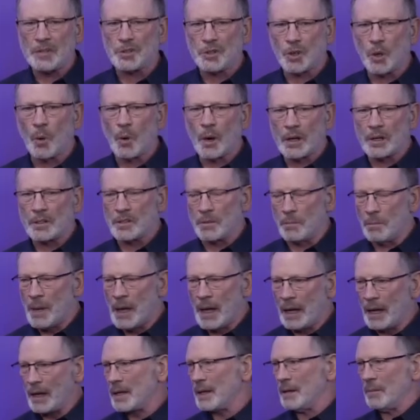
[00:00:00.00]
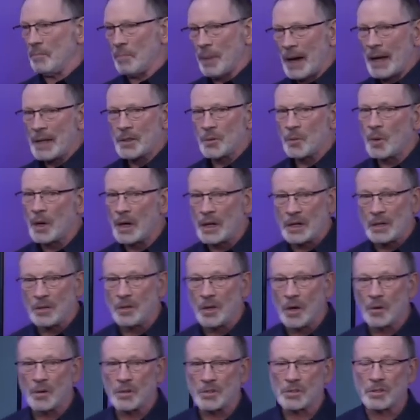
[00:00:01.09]
going to make, and by the way, you
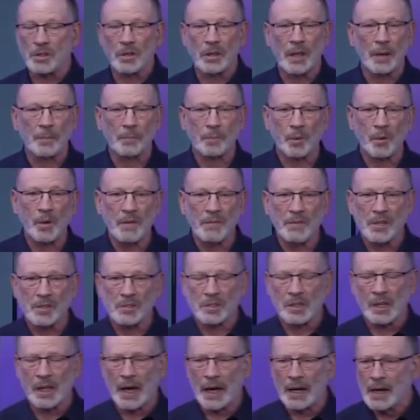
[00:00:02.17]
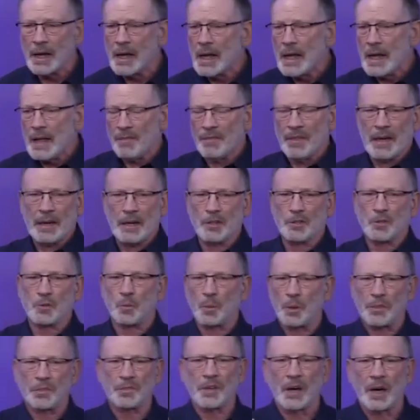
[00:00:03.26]
noticed on that previous slide that it's
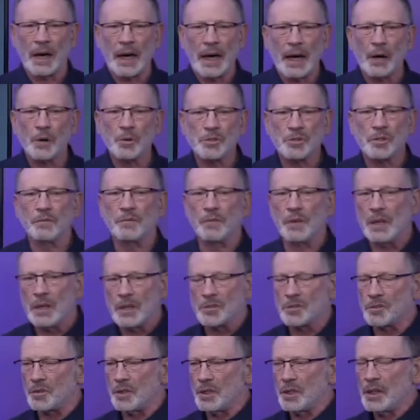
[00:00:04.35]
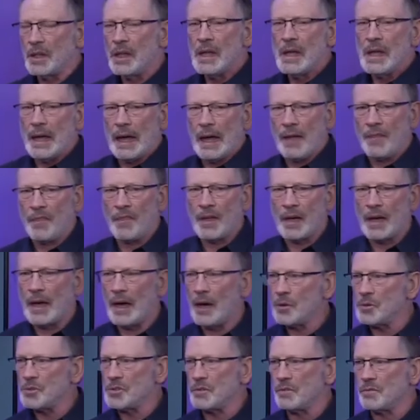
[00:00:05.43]
with the house of Israel and the
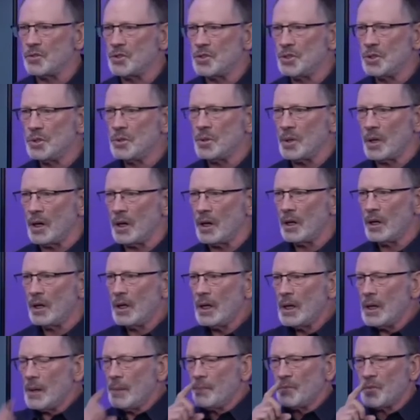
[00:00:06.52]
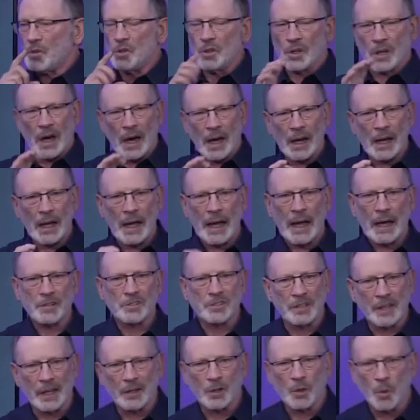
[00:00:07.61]
house of Judah. You got to ask
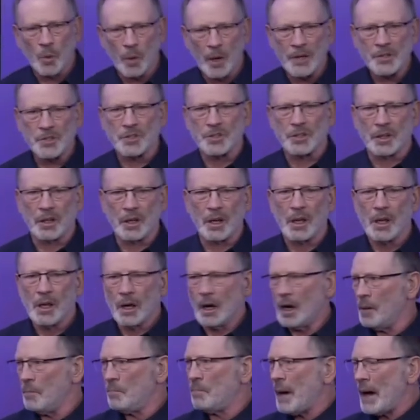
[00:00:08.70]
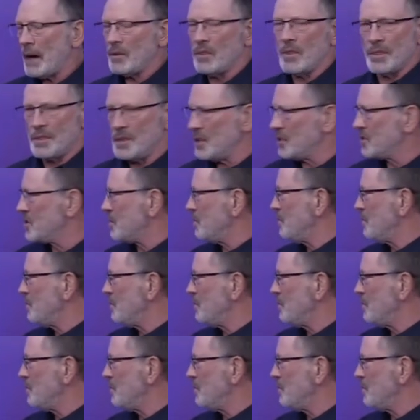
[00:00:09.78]
that question about this